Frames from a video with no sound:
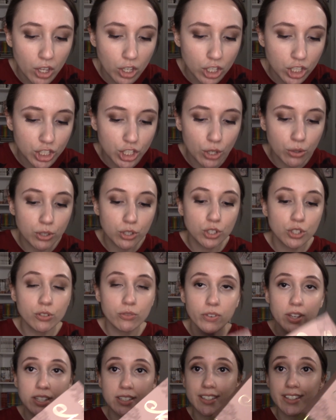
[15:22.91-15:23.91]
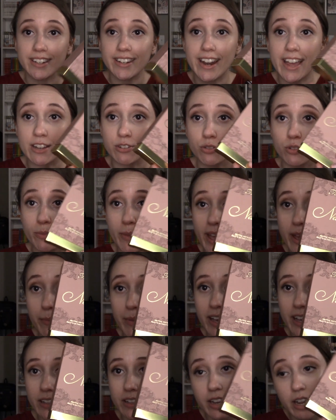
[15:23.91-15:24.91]
So the Too Faced Natural Matte
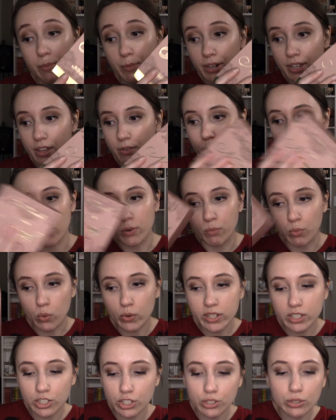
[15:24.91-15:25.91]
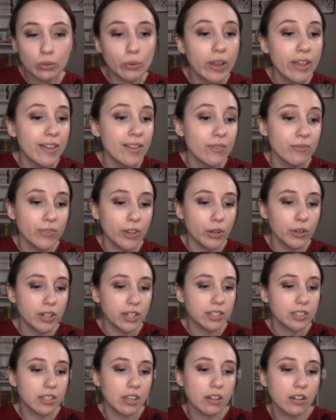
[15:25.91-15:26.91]
Palette, I'm going to give 1.2. Very
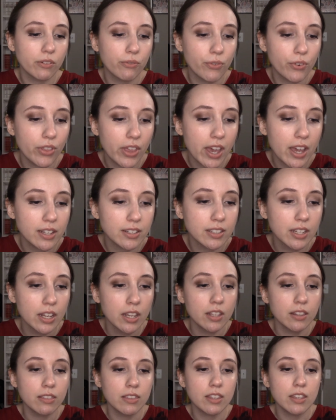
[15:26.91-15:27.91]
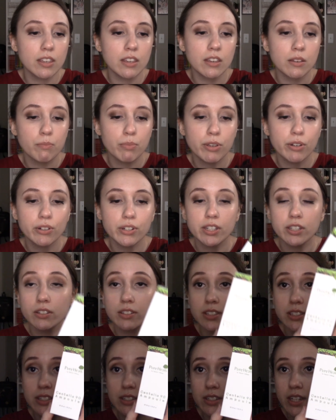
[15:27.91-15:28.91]
excited for that. The
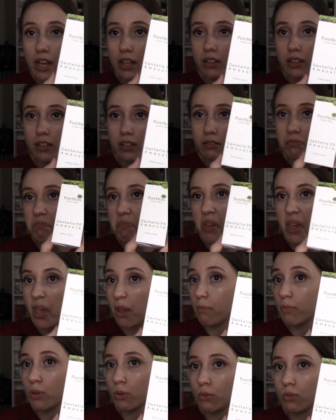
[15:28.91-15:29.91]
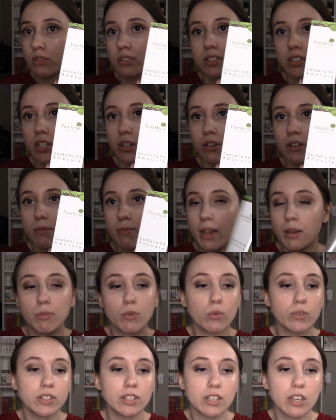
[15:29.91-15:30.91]
Pureheals Centella Ampoule Serum, I'm
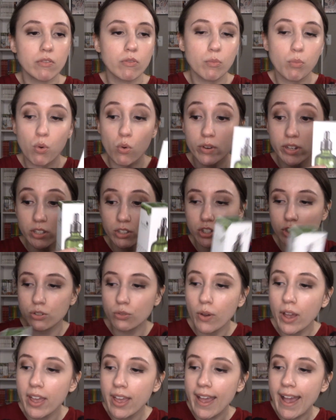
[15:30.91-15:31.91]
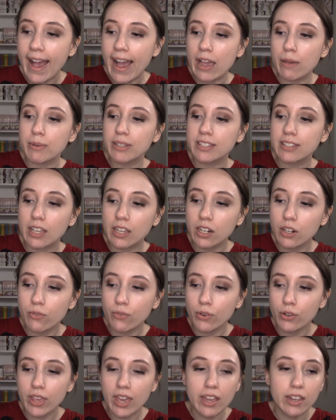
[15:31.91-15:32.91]
going to give a 0.2. I'm excited
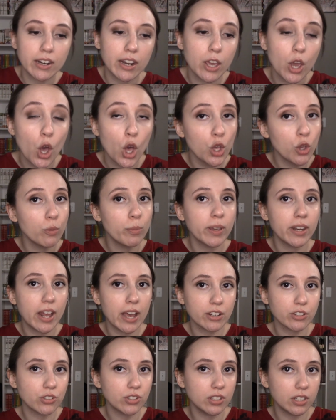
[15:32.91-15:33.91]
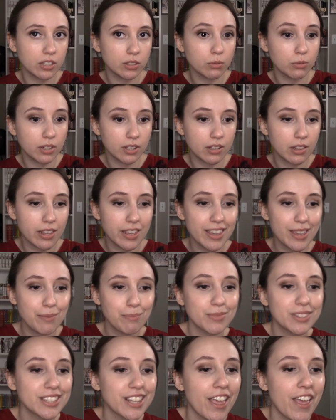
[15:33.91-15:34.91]
for that, and I hope it actually does what it
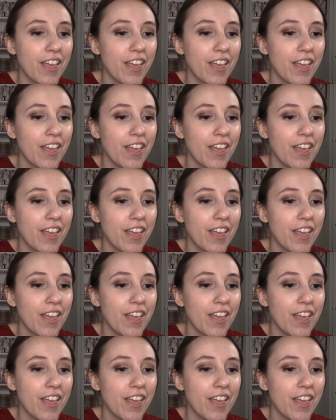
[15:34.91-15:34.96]
claims.